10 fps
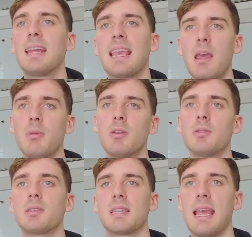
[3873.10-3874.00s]
And it can be
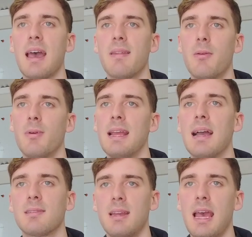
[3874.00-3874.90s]
good to see how they
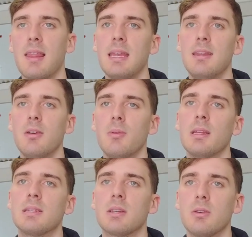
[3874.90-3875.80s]
react and how they deal with it too.